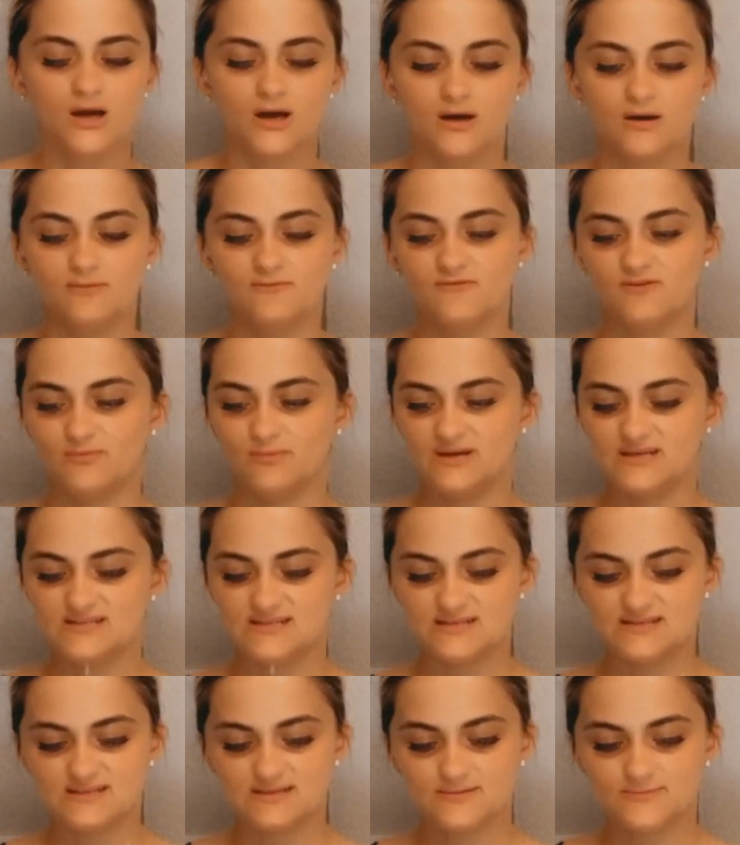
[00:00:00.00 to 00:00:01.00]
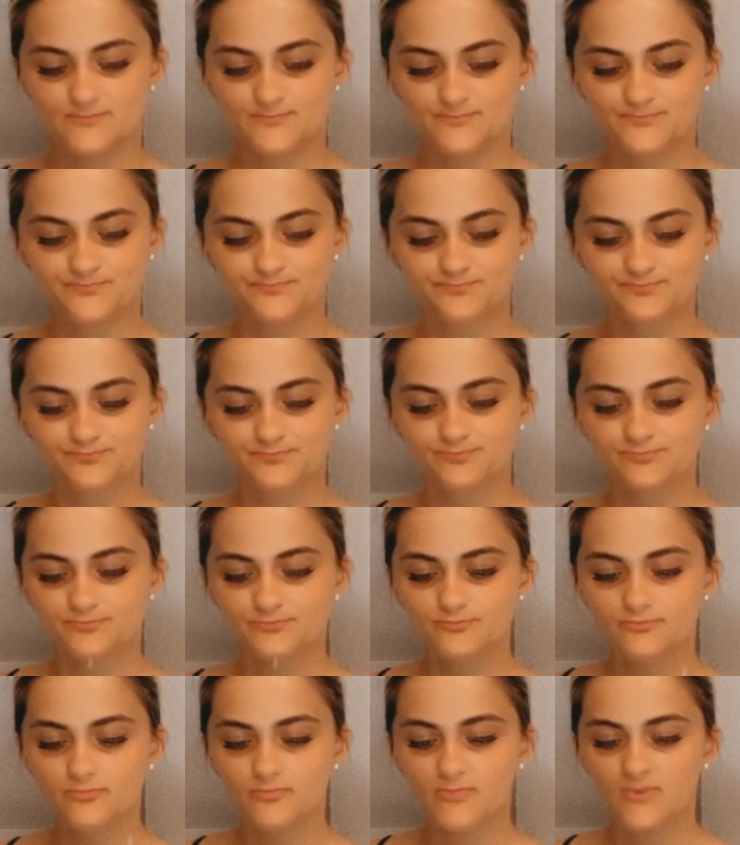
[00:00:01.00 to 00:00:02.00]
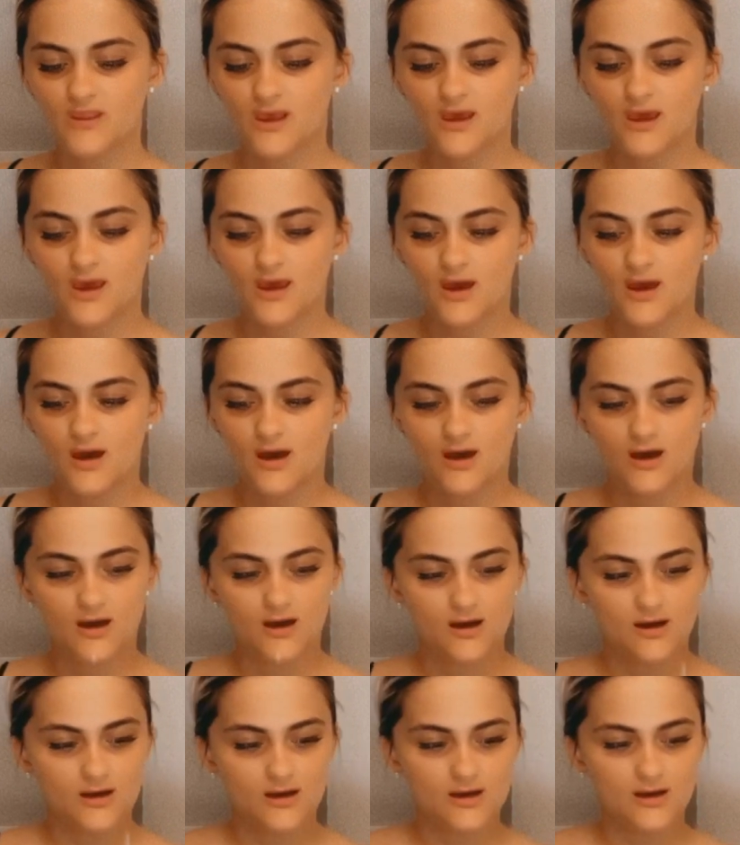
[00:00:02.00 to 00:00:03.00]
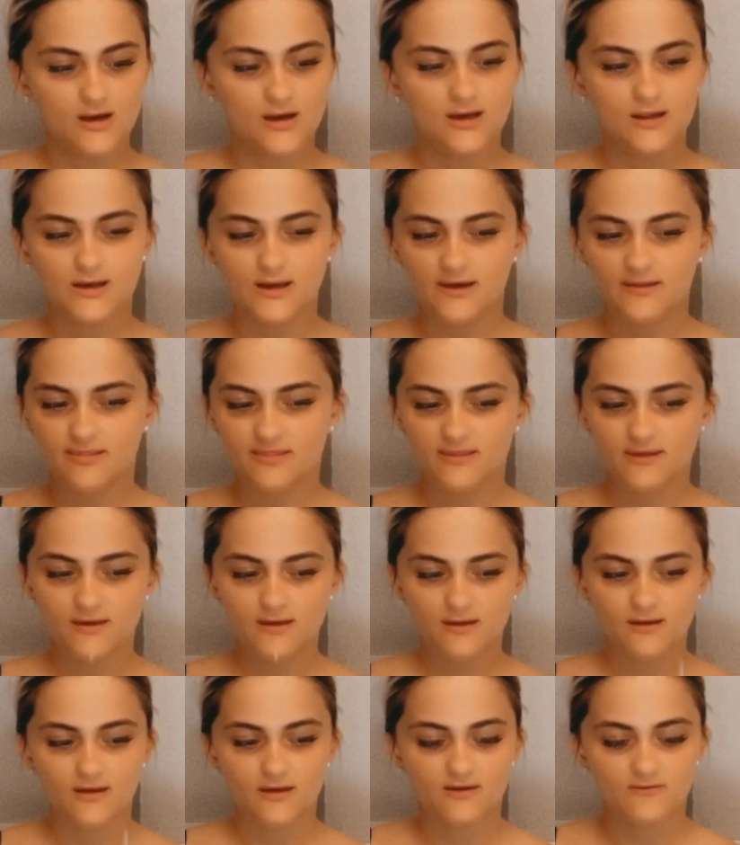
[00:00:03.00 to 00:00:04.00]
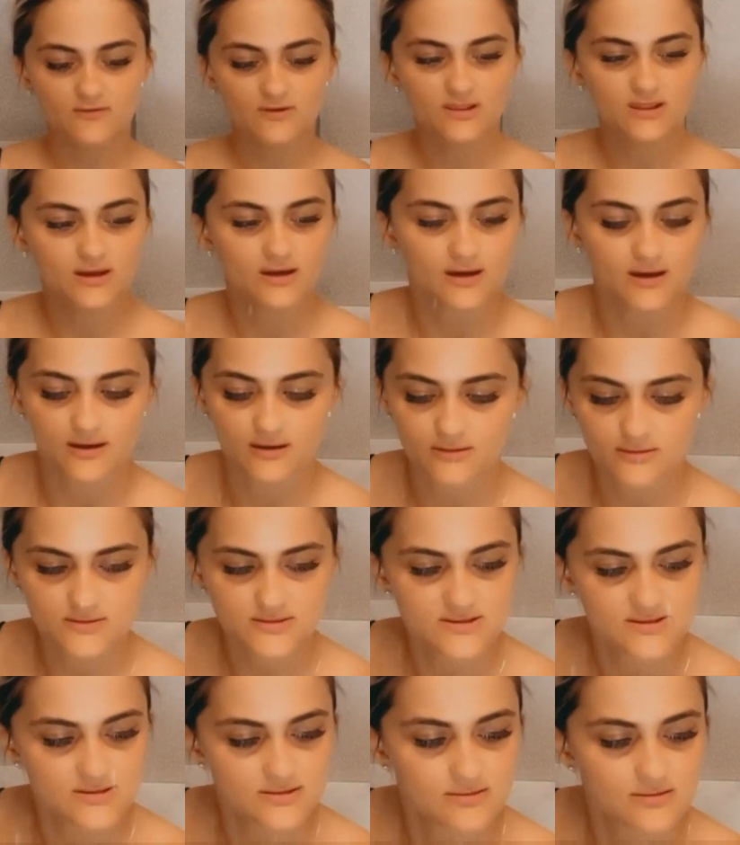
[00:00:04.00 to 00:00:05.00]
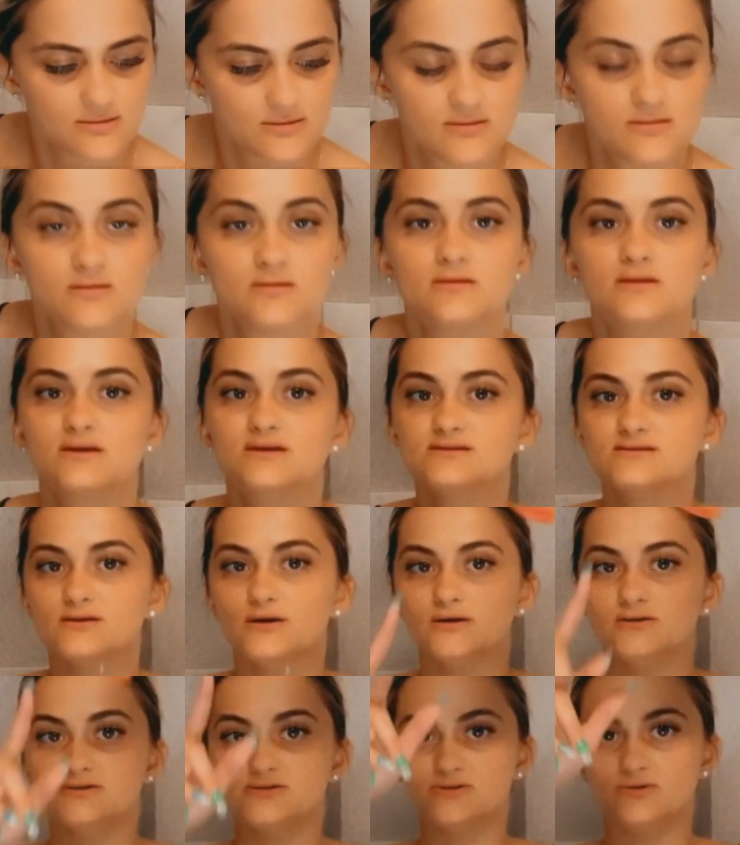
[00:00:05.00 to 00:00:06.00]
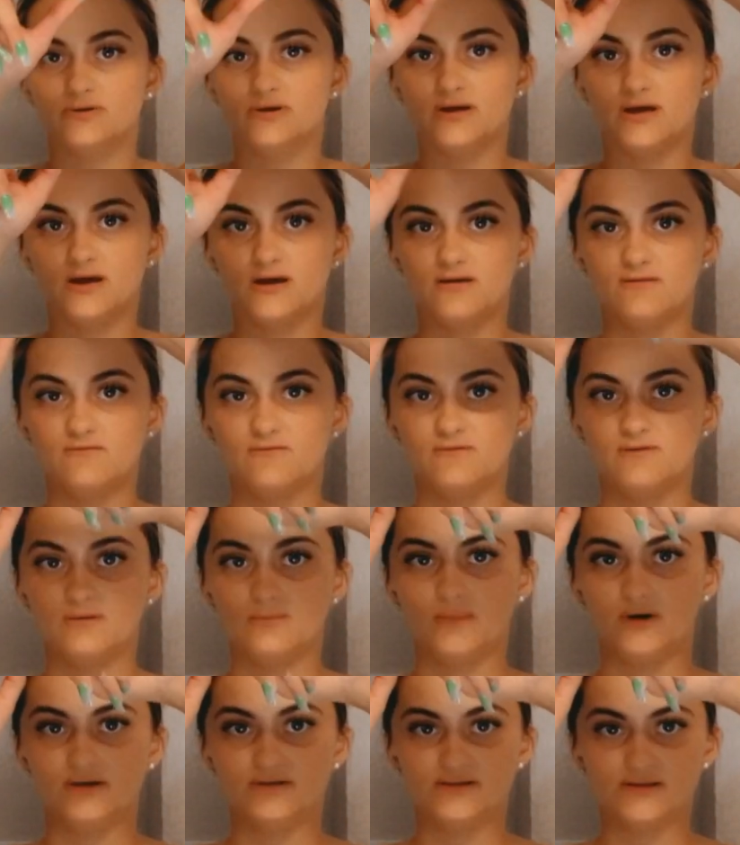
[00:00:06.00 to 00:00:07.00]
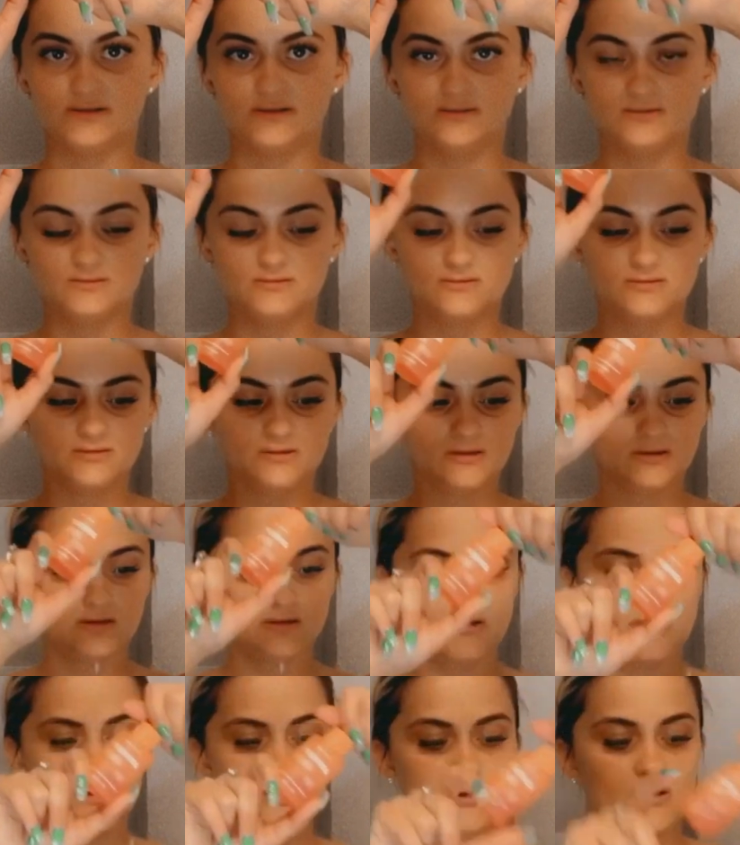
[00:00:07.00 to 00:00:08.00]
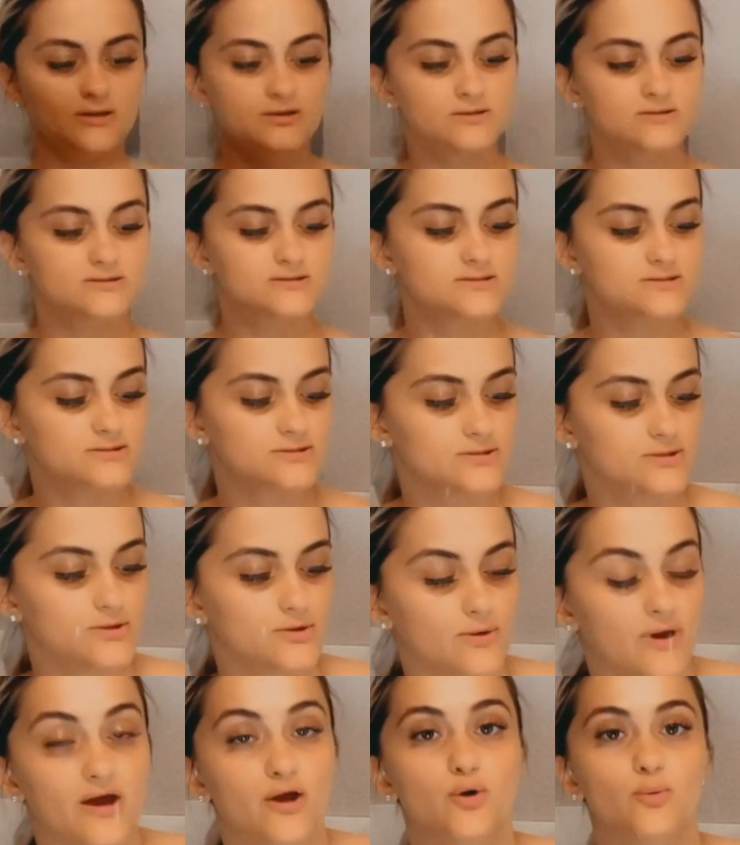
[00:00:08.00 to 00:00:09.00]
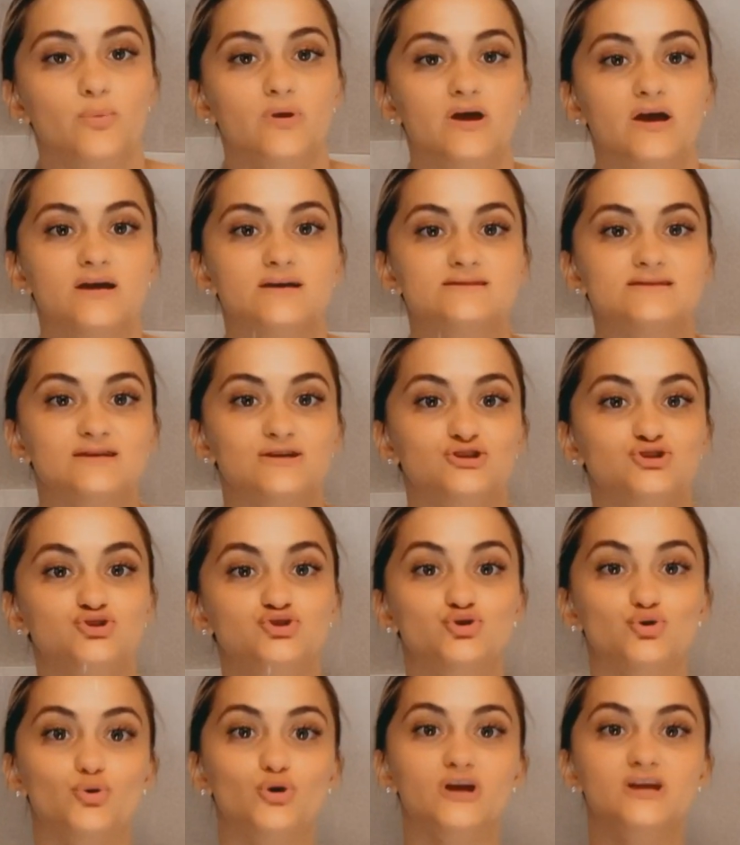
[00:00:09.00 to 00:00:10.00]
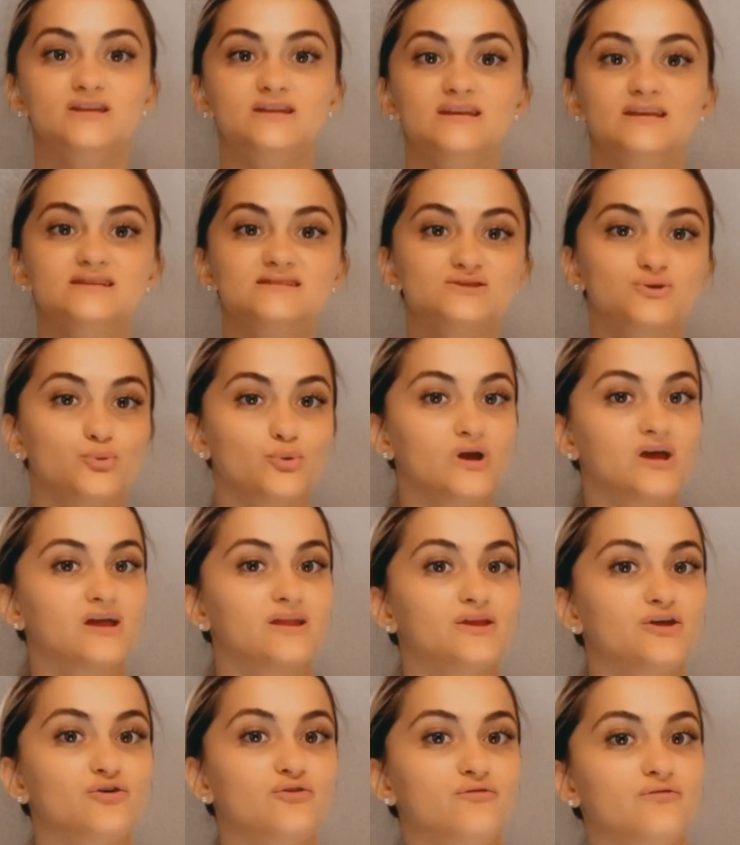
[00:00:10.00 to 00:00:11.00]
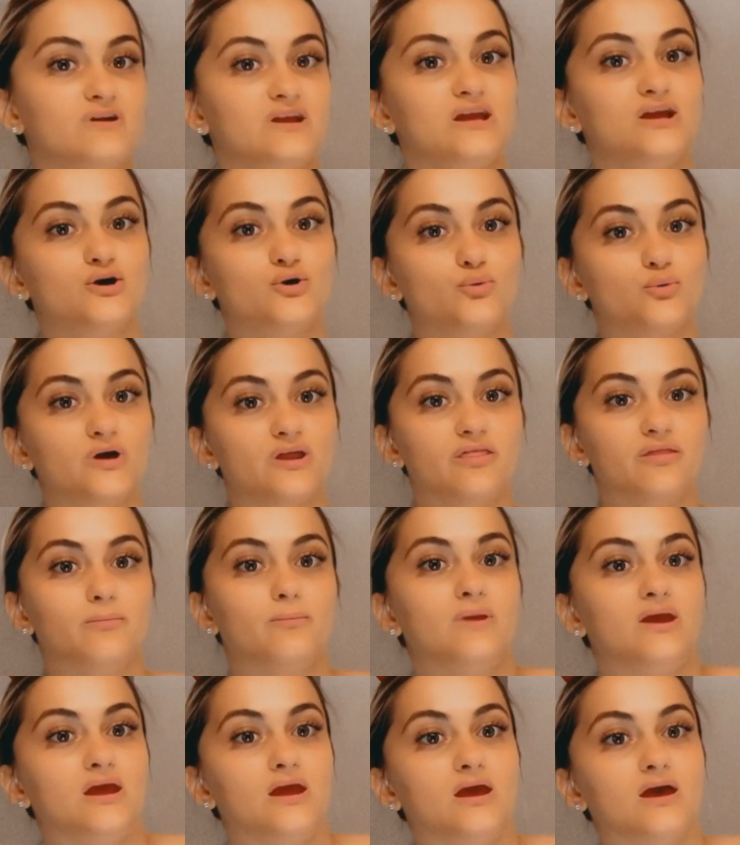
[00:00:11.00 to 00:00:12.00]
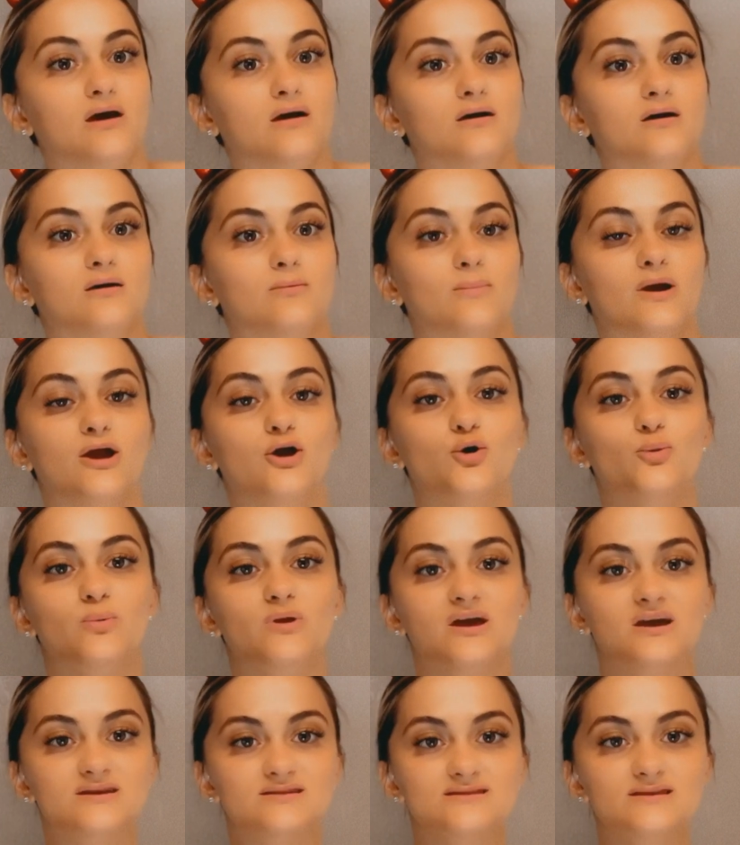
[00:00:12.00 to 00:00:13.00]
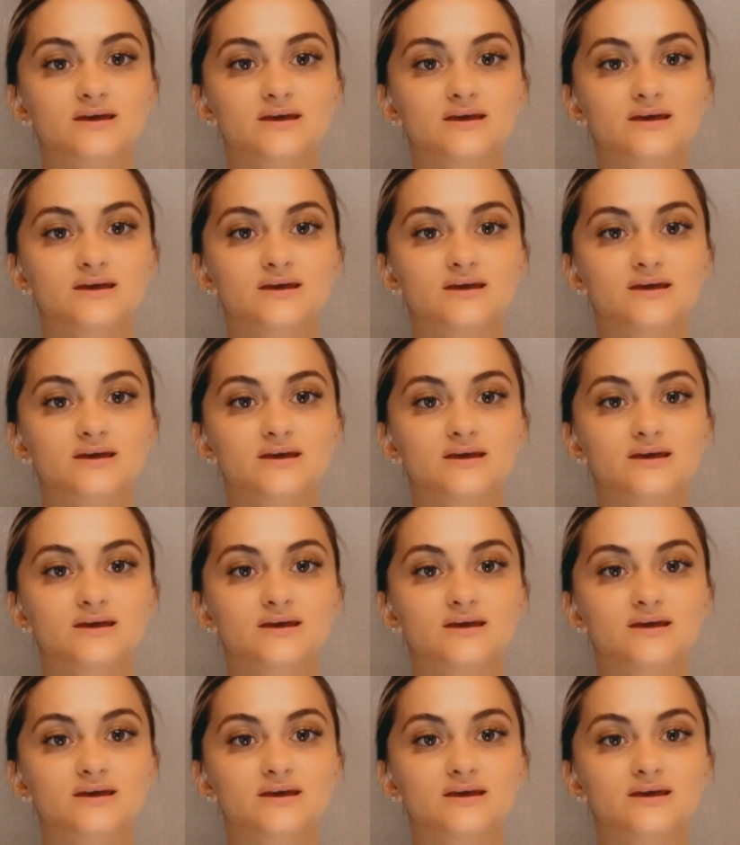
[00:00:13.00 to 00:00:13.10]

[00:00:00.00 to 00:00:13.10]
from Macy's. And I think everything else, this also I got from Ulta. So I hope you guys enjoyed this quick little video with me. I hope you guys